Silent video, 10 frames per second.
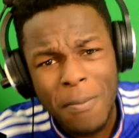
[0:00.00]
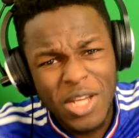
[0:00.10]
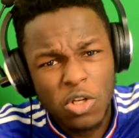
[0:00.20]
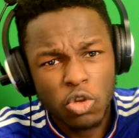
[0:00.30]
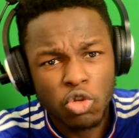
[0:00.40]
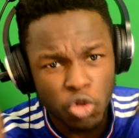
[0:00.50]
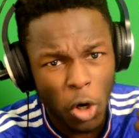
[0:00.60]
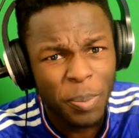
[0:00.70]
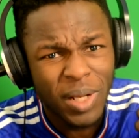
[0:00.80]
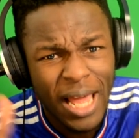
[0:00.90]
make sure to
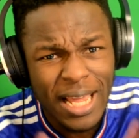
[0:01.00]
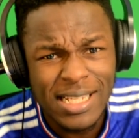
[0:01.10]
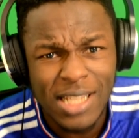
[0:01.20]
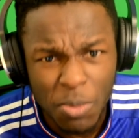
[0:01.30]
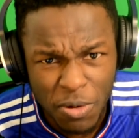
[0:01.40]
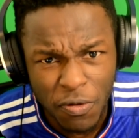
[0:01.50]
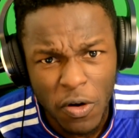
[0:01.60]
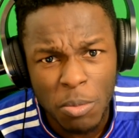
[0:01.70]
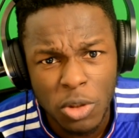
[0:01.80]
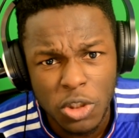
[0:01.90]
drop a like as that will be
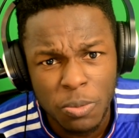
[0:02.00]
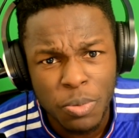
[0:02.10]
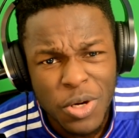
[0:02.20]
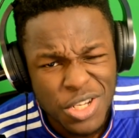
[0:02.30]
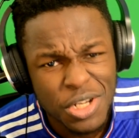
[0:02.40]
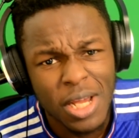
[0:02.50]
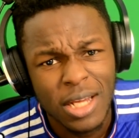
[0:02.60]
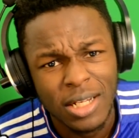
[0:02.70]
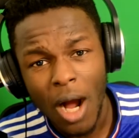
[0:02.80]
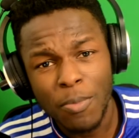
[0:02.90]
very much appreciated.